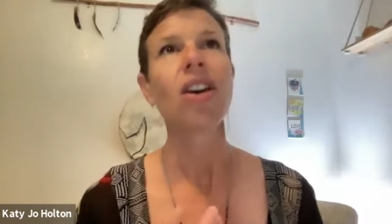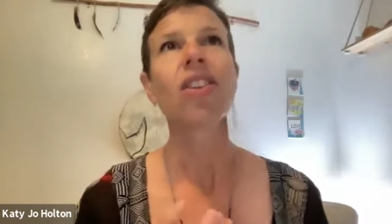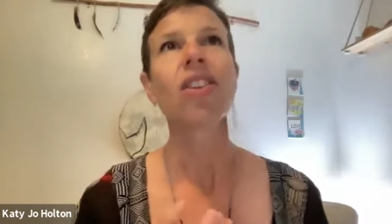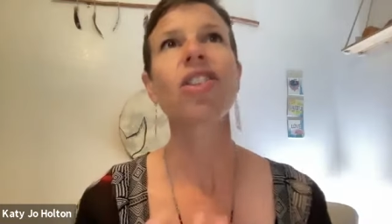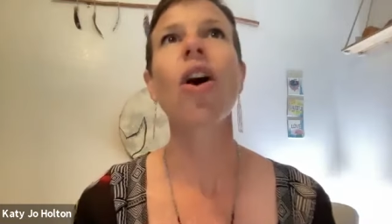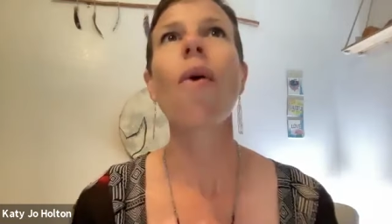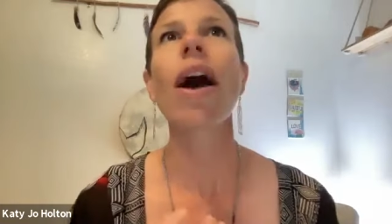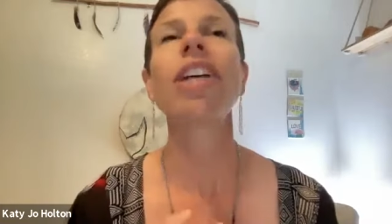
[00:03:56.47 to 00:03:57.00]

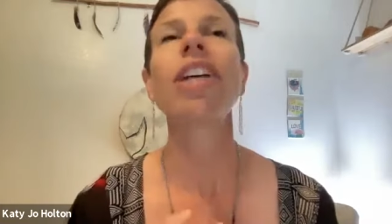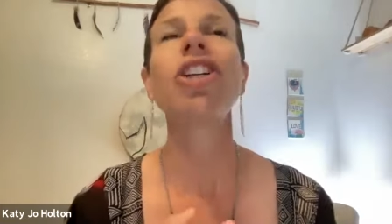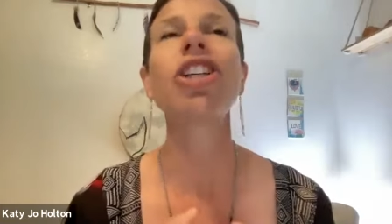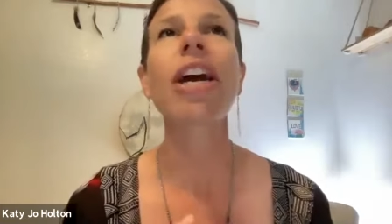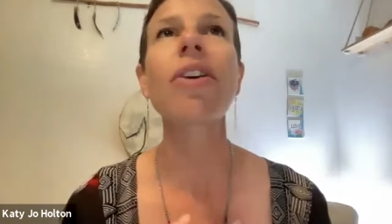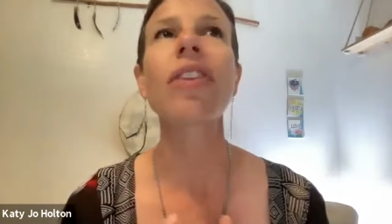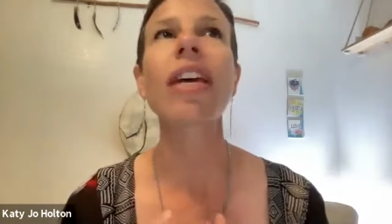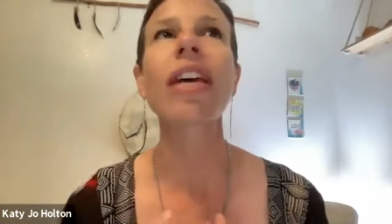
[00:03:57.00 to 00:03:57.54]
So I
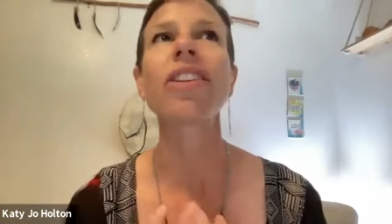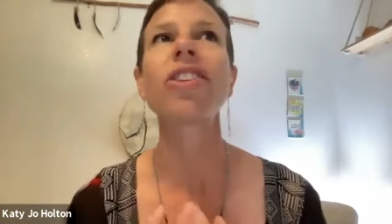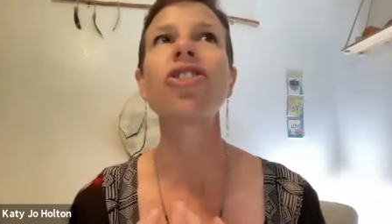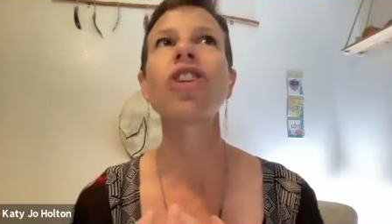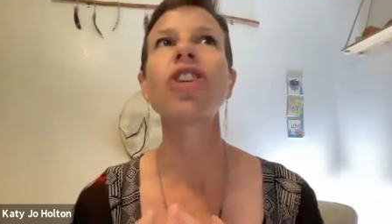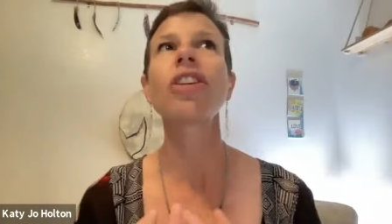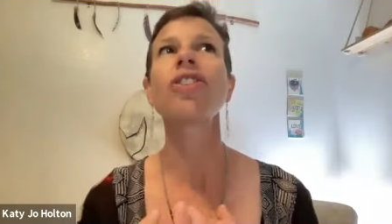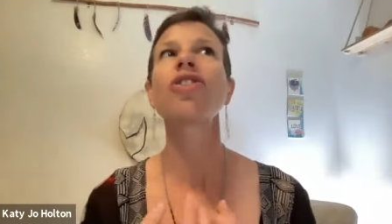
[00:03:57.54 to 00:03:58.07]
share this
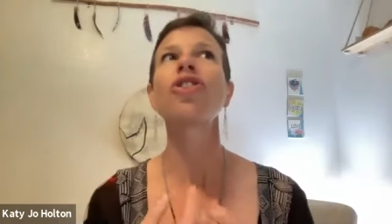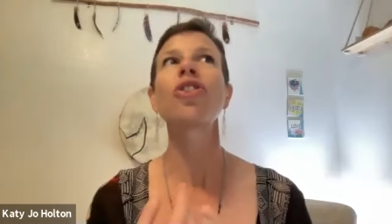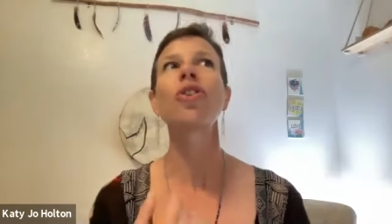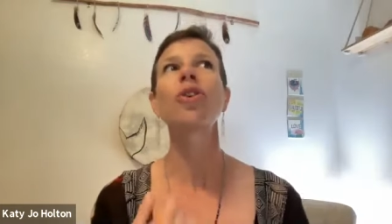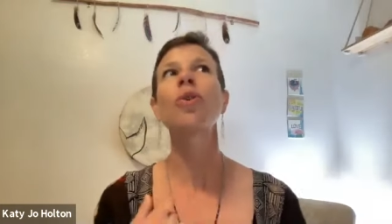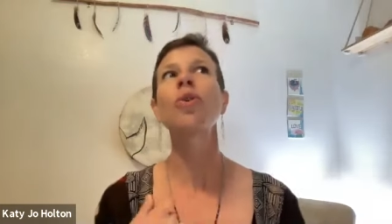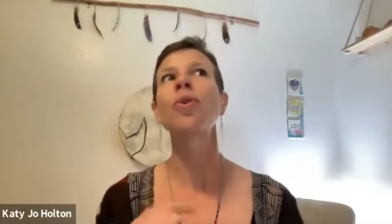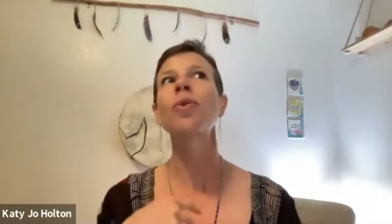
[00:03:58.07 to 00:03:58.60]
just
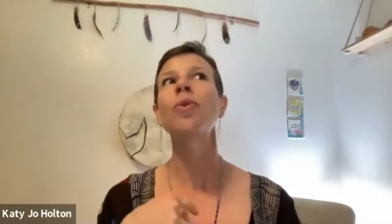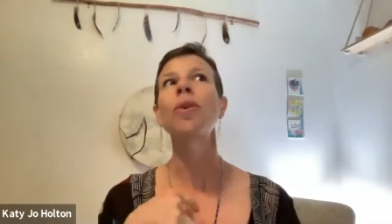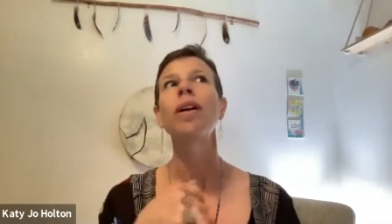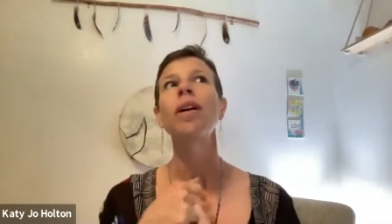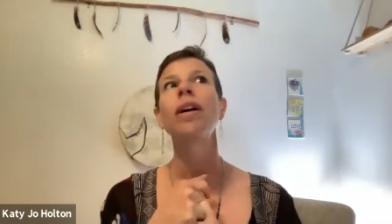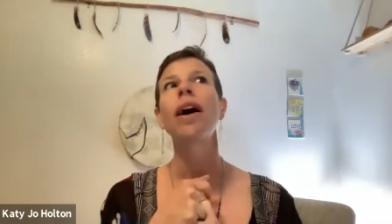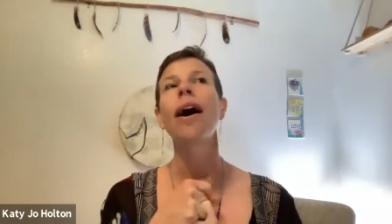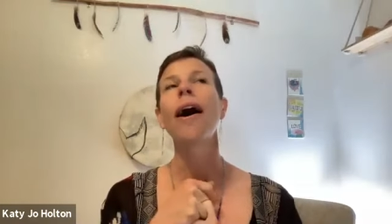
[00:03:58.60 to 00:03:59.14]
to
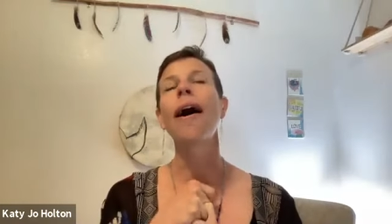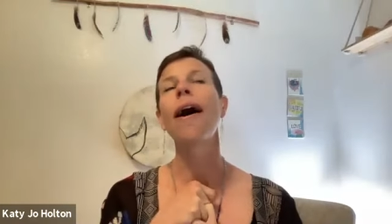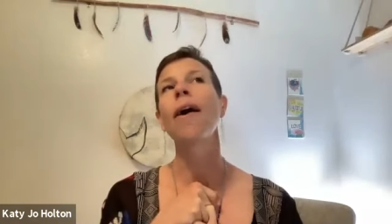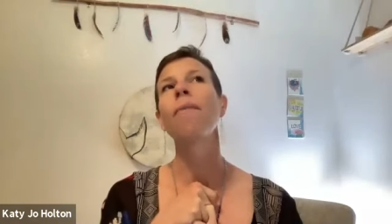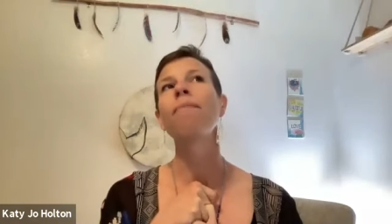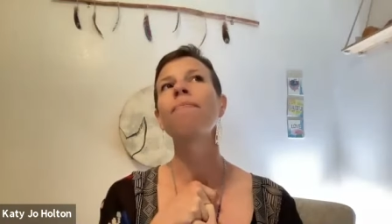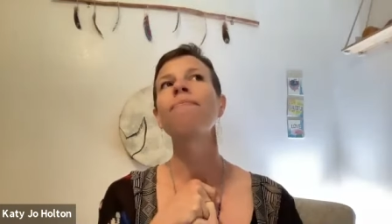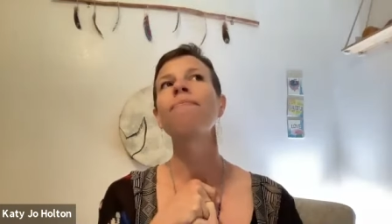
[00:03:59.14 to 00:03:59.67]

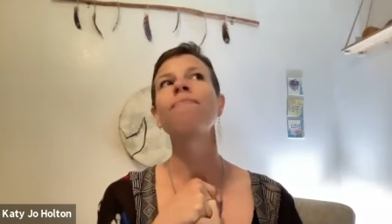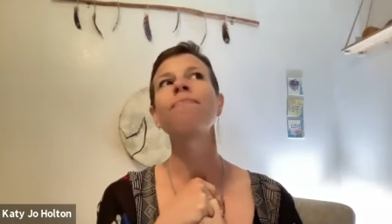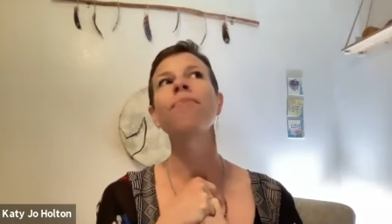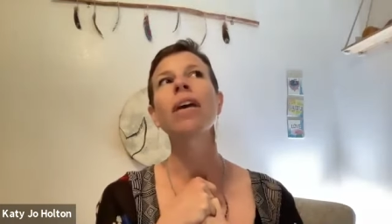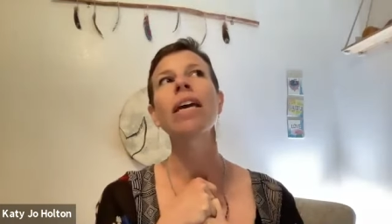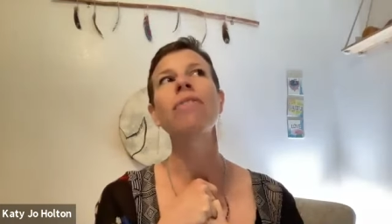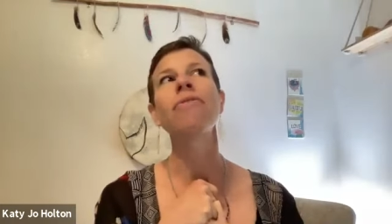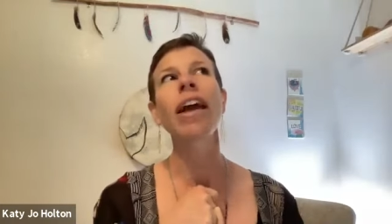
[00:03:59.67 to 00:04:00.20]
um,
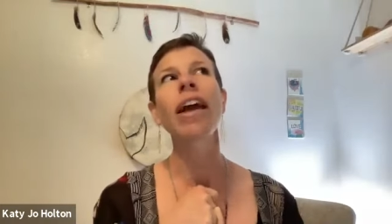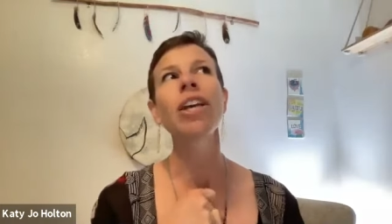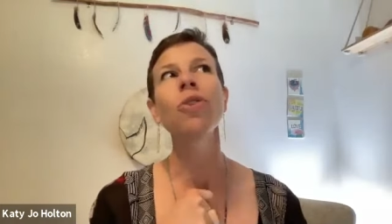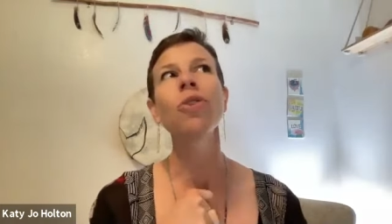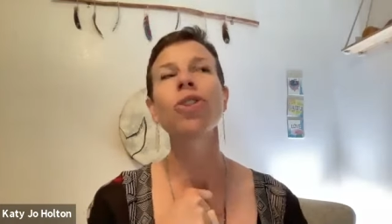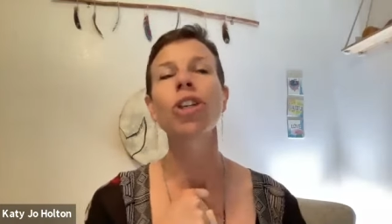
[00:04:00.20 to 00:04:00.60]
invite you